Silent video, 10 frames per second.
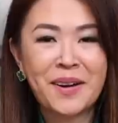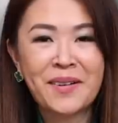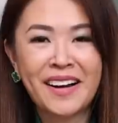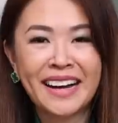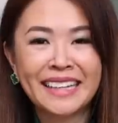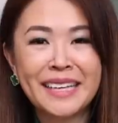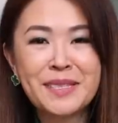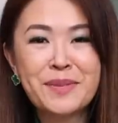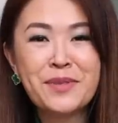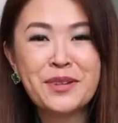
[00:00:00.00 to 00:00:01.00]
All right,
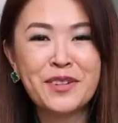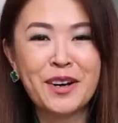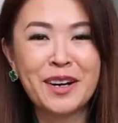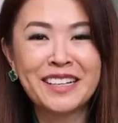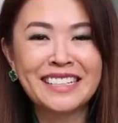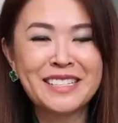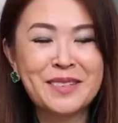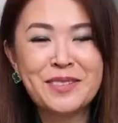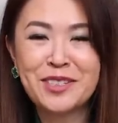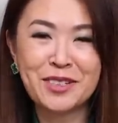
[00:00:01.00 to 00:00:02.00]
let's move on
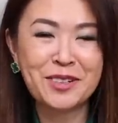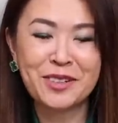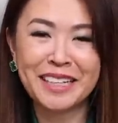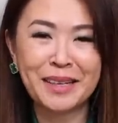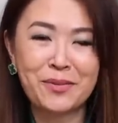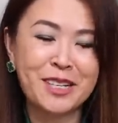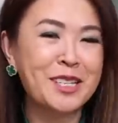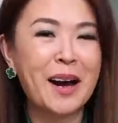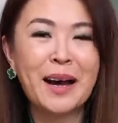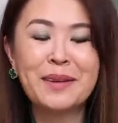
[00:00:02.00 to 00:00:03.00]
to jewelry,
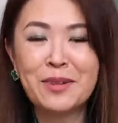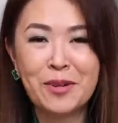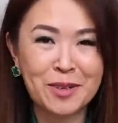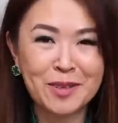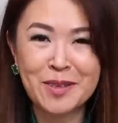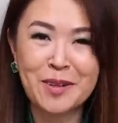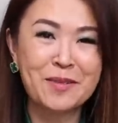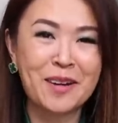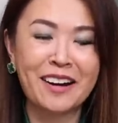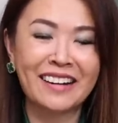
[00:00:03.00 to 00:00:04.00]
which I'm also
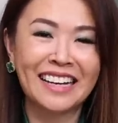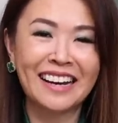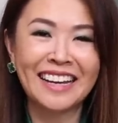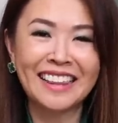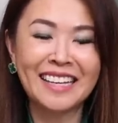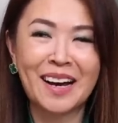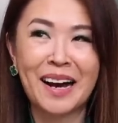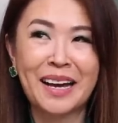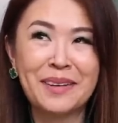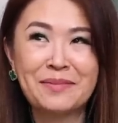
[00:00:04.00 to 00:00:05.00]
wearing. I think
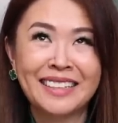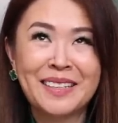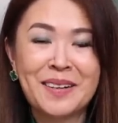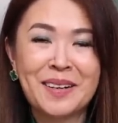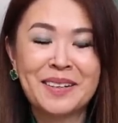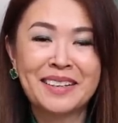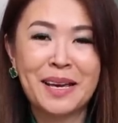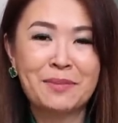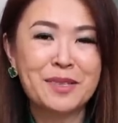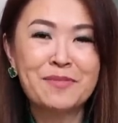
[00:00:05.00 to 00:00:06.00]
I am, you know,
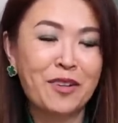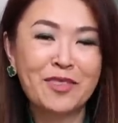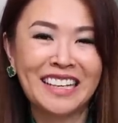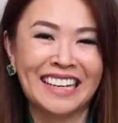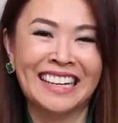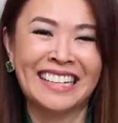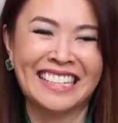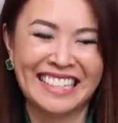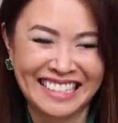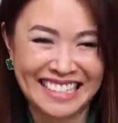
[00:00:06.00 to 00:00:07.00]
Captain
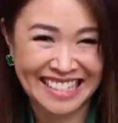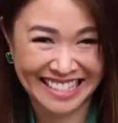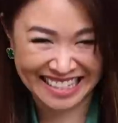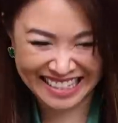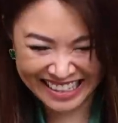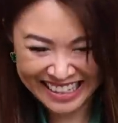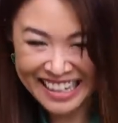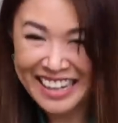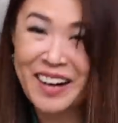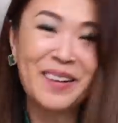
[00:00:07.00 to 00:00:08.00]
Obvious.
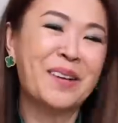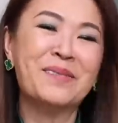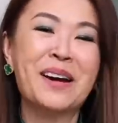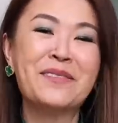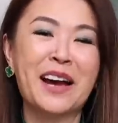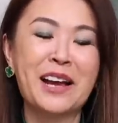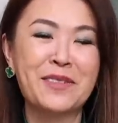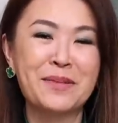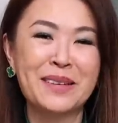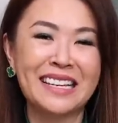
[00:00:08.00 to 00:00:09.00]
on all my
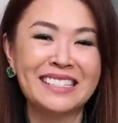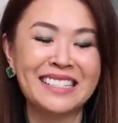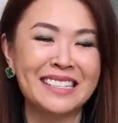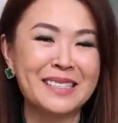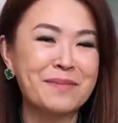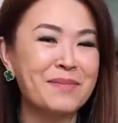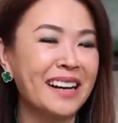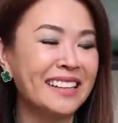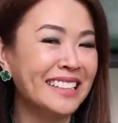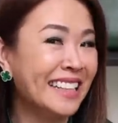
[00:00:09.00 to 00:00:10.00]
favorite pieces,
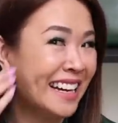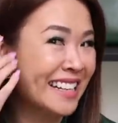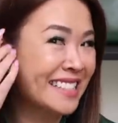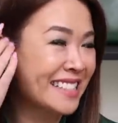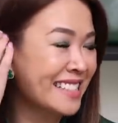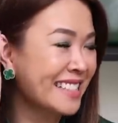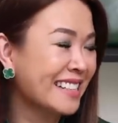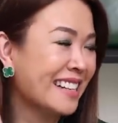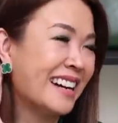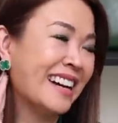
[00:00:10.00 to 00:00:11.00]
but yes,
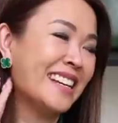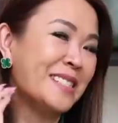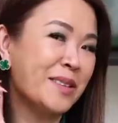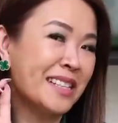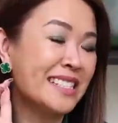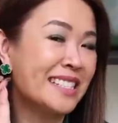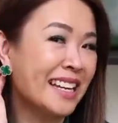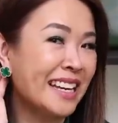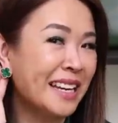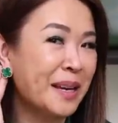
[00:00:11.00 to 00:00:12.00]
as you can
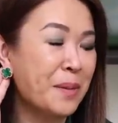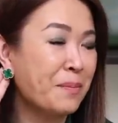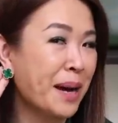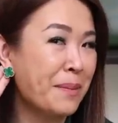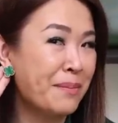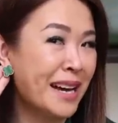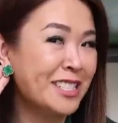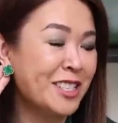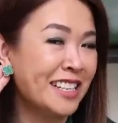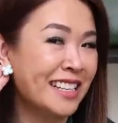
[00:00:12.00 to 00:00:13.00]
see, my
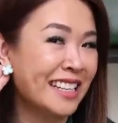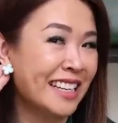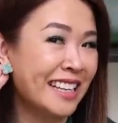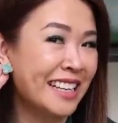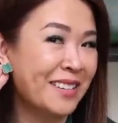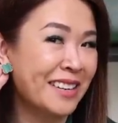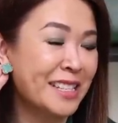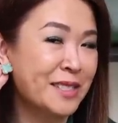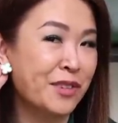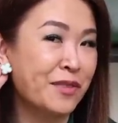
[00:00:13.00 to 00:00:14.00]
magic
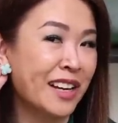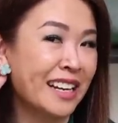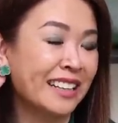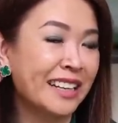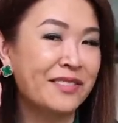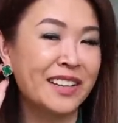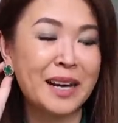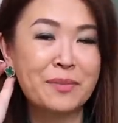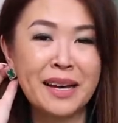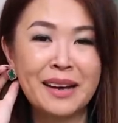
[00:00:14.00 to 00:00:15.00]
earrings from Van Cleef and
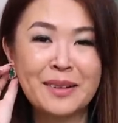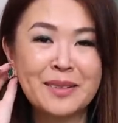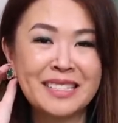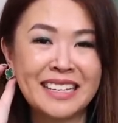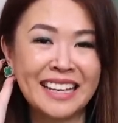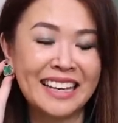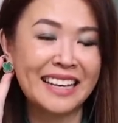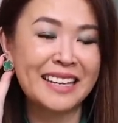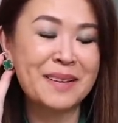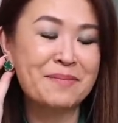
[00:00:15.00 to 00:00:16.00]
Arpels
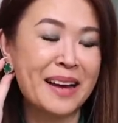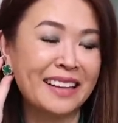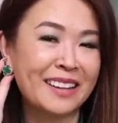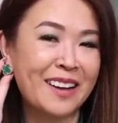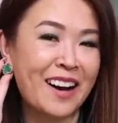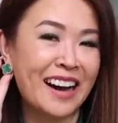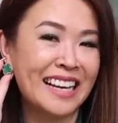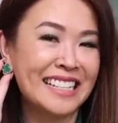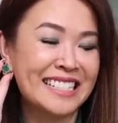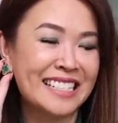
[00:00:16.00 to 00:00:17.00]
in
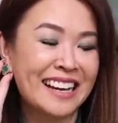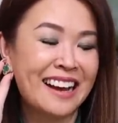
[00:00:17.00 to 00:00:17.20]
Malachite.